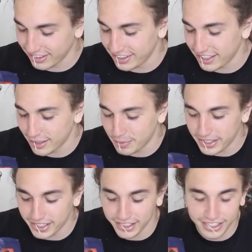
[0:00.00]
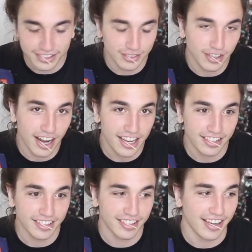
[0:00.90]
Yummy rice
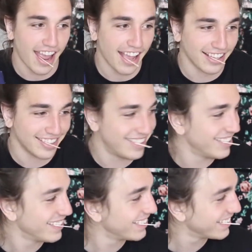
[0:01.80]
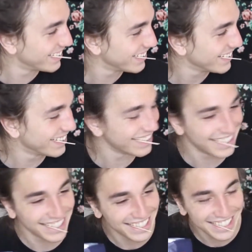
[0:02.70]
snacks.
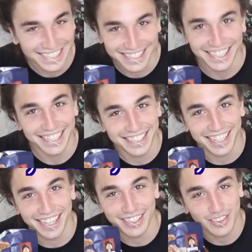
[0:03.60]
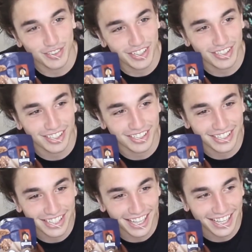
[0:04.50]
they taste real
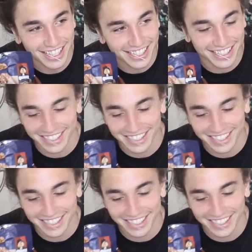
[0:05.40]
good, man.